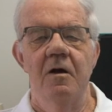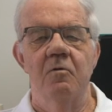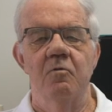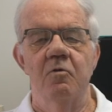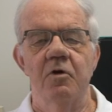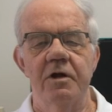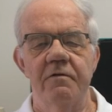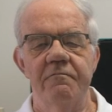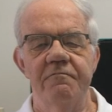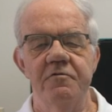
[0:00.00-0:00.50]

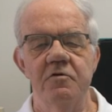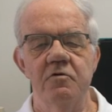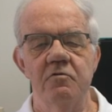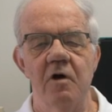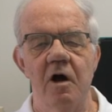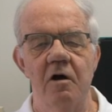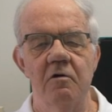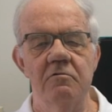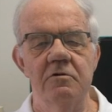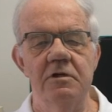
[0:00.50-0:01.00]
What if
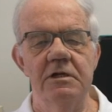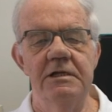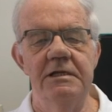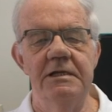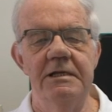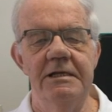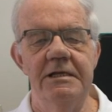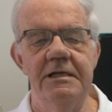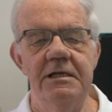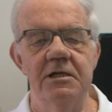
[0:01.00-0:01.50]
you only
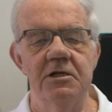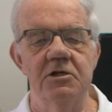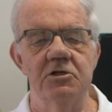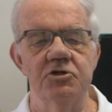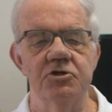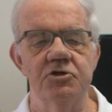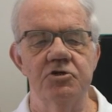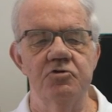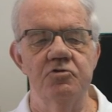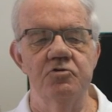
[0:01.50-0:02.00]

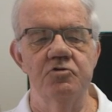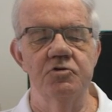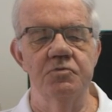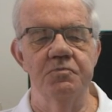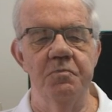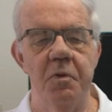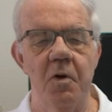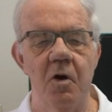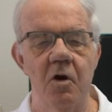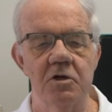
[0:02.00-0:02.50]
needed to
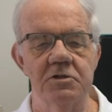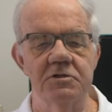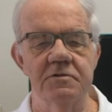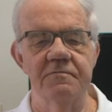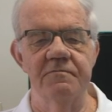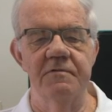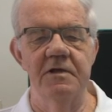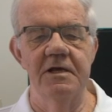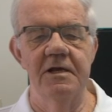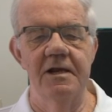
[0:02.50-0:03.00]
use part
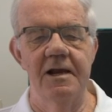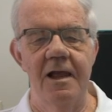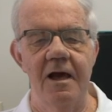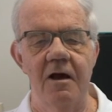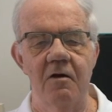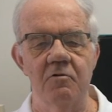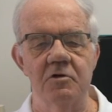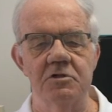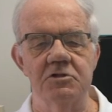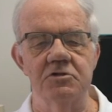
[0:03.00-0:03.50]
of the
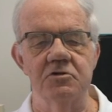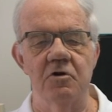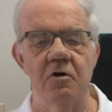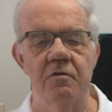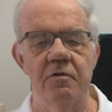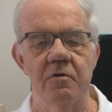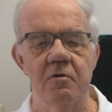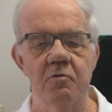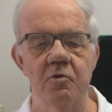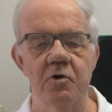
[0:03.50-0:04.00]
allowance
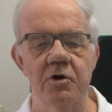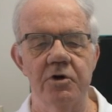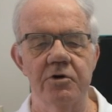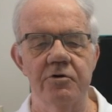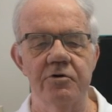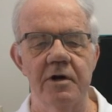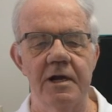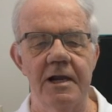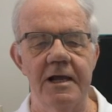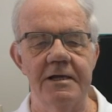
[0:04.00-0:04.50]
on the
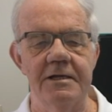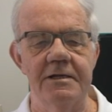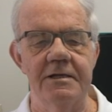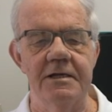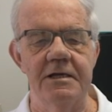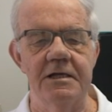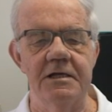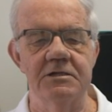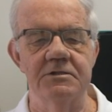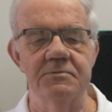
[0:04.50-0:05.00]

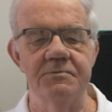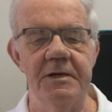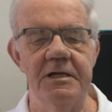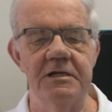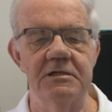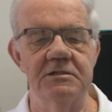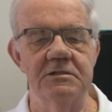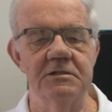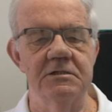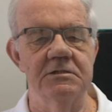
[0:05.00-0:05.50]
work-related
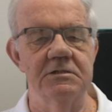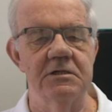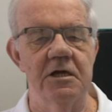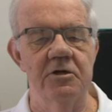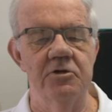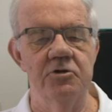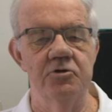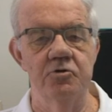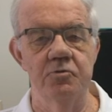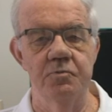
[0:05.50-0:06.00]
expenses
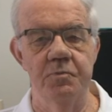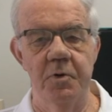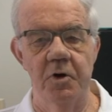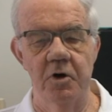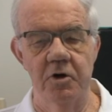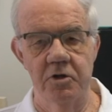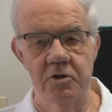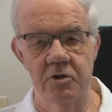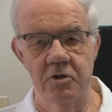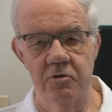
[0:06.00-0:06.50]
and you
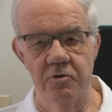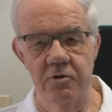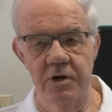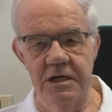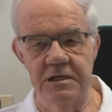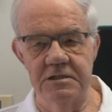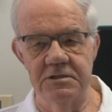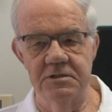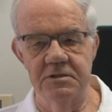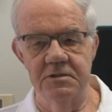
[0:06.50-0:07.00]
pocket the
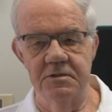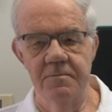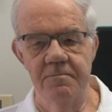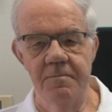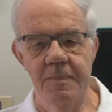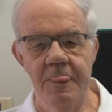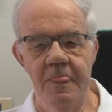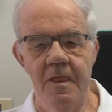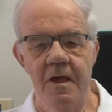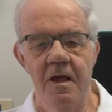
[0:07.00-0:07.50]
rest?
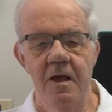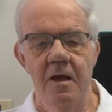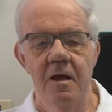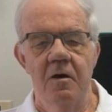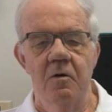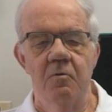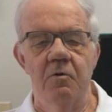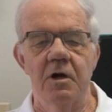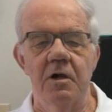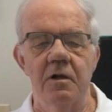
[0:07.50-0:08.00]

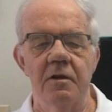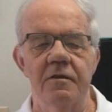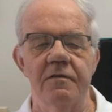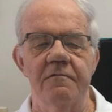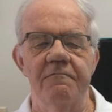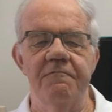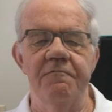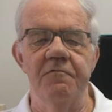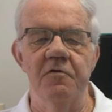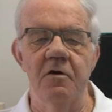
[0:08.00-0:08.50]
Well,
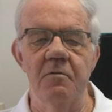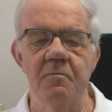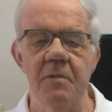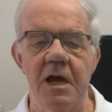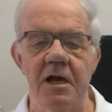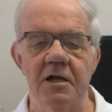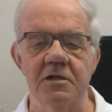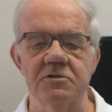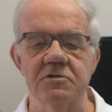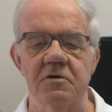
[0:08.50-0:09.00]
the full
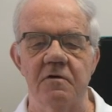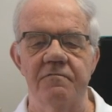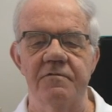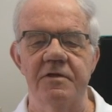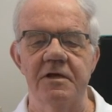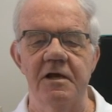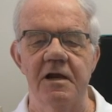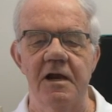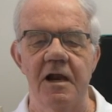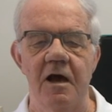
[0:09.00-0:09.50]
amount of
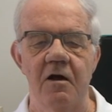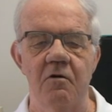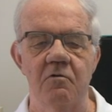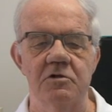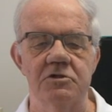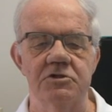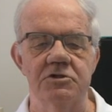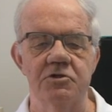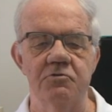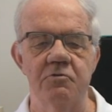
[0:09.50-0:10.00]
the
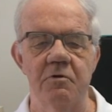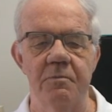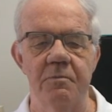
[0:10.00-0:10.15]
allowance you